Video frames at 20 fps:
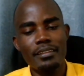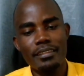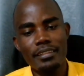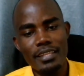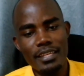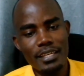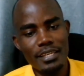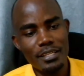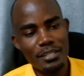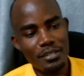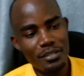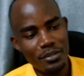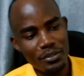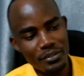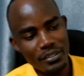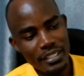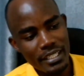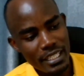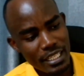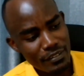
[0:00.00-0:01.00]
Then
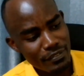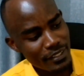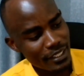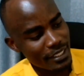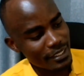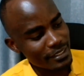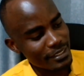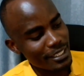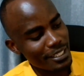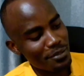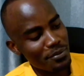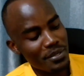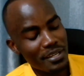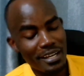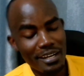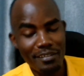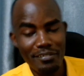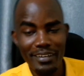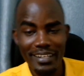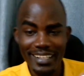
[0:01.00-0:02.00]
on the left hand side we
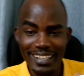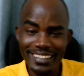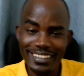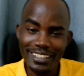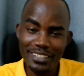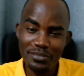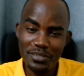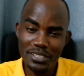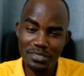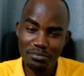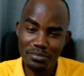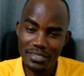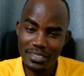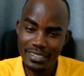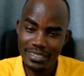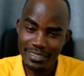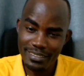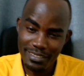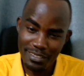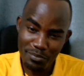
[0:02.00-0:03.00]
have another
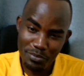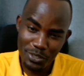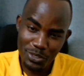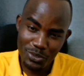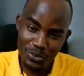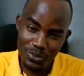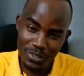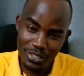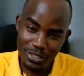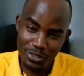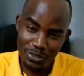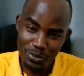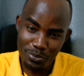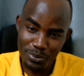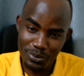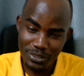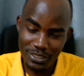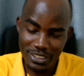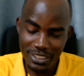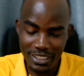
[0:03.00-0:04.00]
USB 3.2
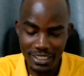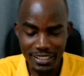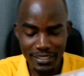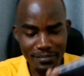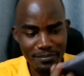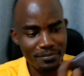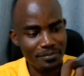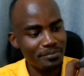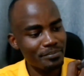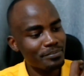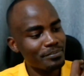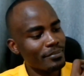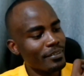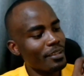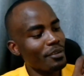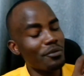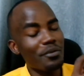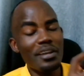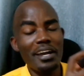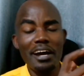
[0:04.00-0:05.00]
port here.
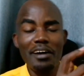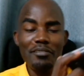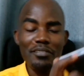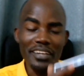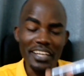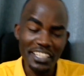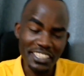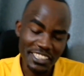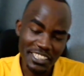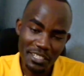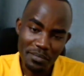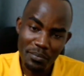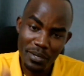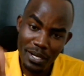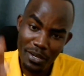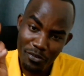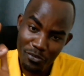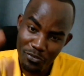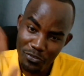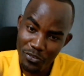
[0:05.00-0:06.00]
We have
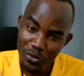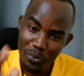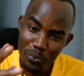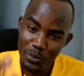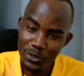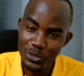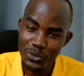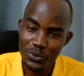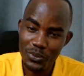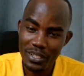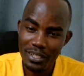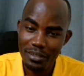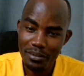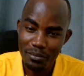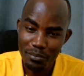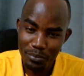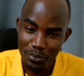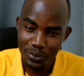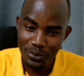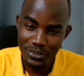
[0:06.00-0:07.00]
HDMI 4.1
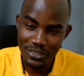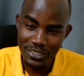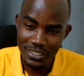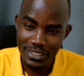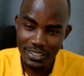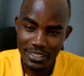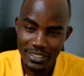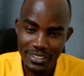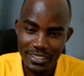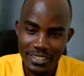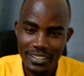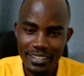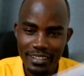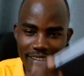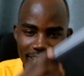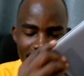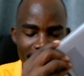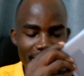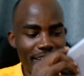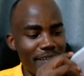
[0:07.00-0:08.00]
port
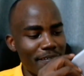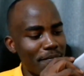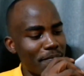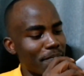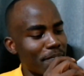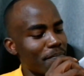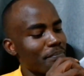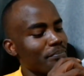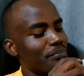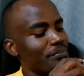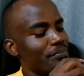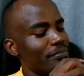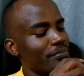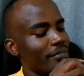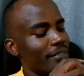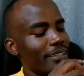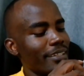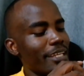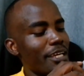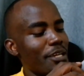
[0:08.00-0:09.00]
there.
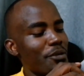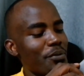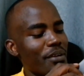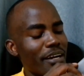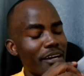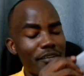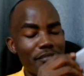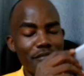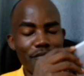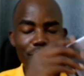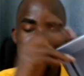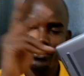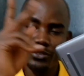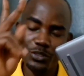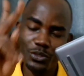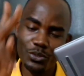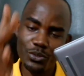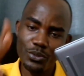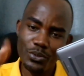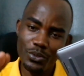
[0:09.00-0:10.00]
Then we have
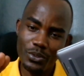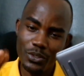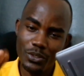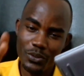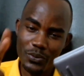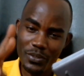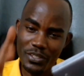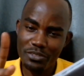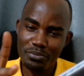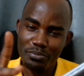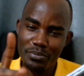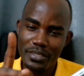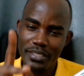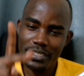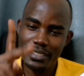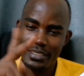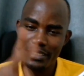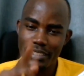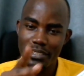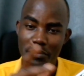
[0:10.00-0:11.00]
two
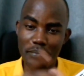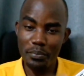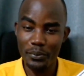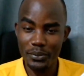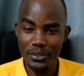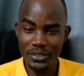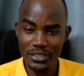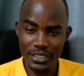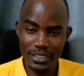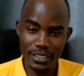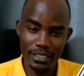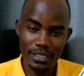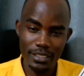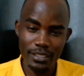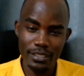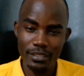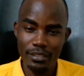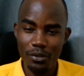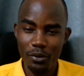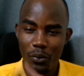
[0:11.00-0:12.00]
USB-C ports.
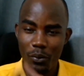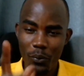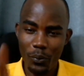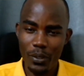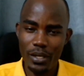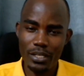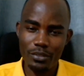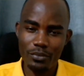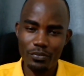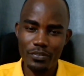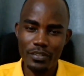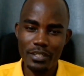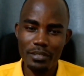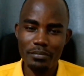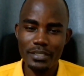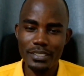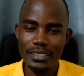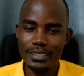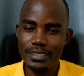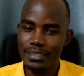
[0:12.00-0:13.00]
One of them
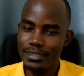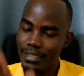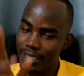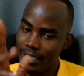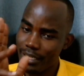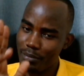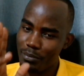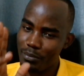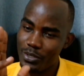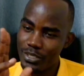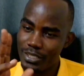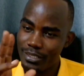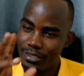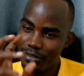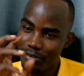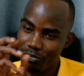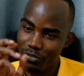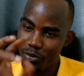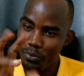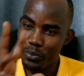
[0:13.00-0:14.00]
is Thunderbolt
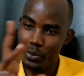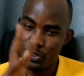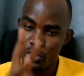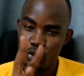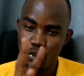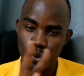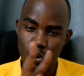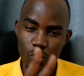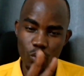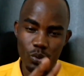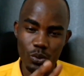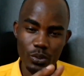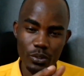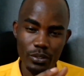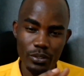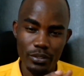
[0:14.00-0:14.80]
4.0.